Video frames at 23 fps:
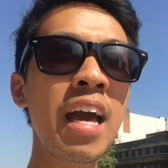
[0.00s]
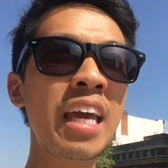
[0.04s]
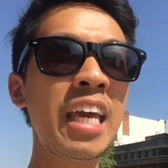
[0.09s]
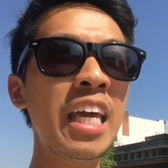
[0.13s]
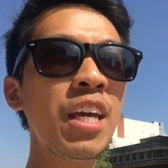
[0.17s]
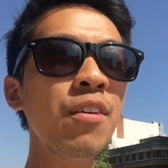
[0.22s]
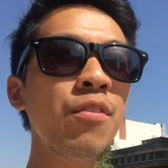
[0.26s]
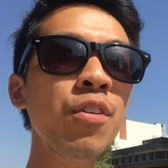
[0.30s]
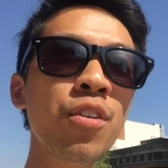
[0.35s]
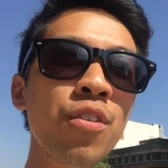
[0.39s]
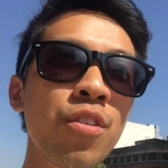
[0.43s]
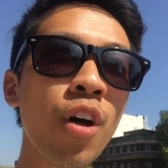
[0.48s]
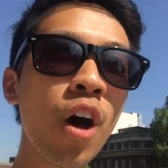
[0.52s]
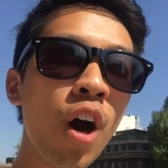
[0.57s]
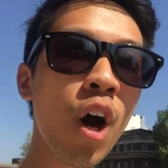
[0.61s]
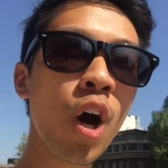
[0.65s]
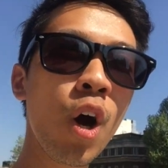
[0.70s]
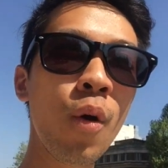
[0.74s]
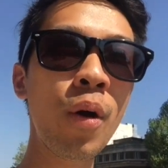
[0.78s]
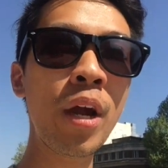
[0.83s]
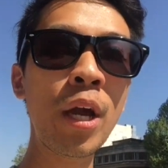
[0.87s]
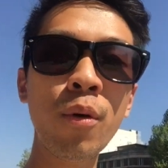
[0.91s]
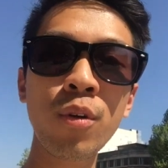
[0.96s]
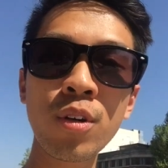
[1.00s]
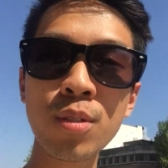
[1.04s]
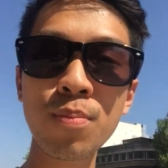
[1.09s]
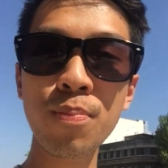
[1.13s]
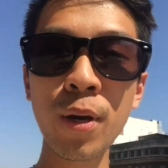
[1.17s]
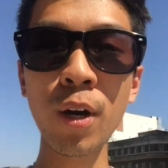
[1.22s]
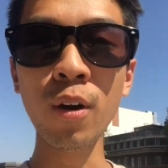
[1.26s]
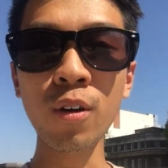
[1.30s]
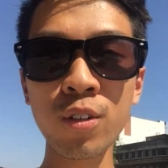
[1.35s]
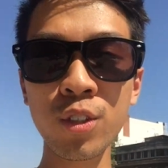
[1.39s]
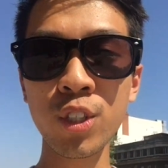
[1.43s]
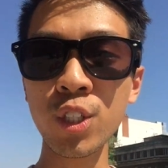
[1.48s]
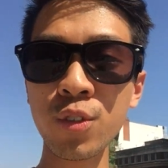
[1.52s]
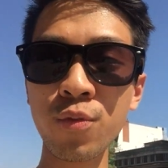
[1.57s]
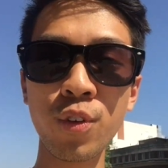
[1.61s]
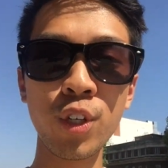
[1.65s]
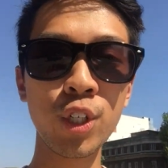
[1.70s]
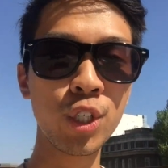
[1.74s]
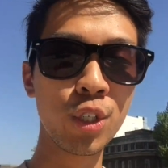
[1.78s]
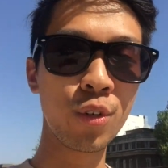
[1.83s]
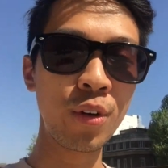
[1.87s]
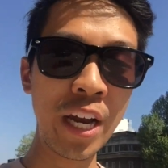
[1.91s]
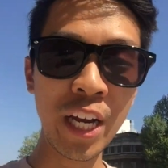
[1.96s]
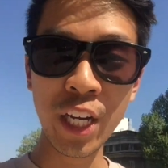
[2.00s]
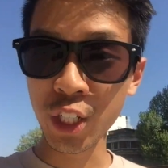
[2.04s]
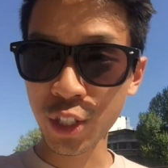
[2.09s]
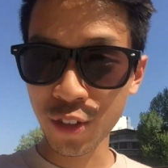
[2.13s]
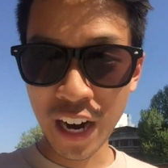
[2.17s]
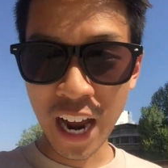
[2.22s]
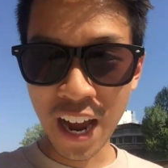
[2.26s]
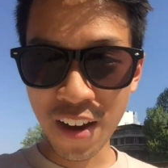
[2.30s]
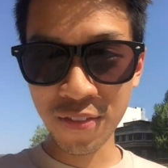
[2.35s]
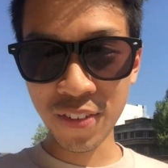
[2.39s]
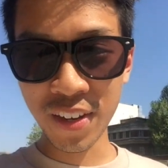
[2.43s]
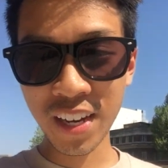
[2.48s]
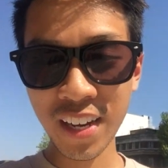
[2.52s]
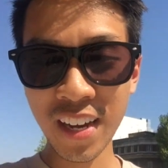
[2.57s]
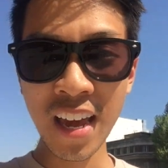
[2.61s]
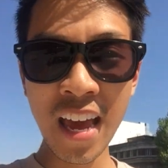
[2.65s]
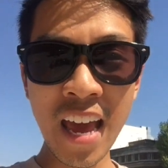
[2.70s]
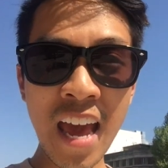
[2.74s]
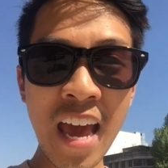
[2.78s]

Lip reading: even though it was built just for train traffic,